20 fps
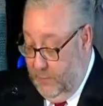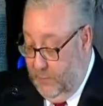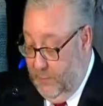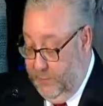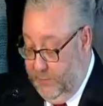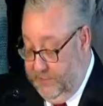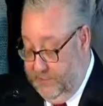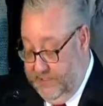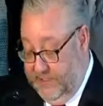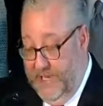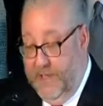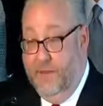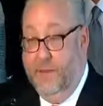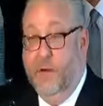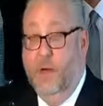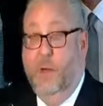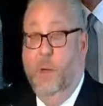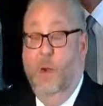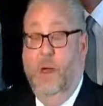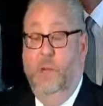we put
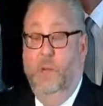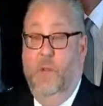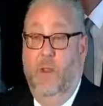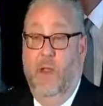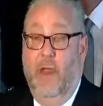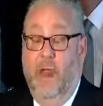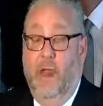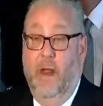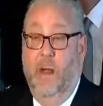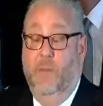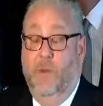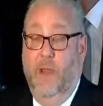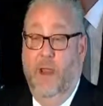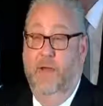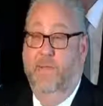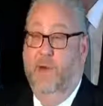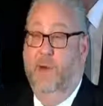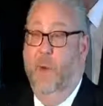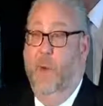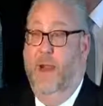together a quick plan, a
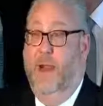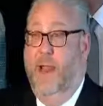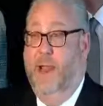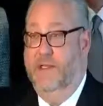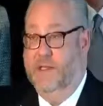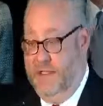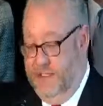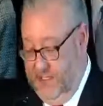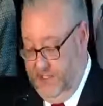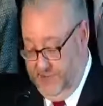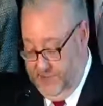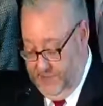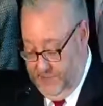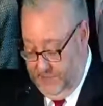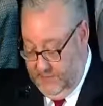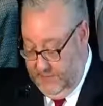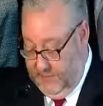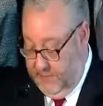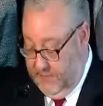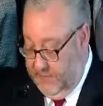plan for quick execution.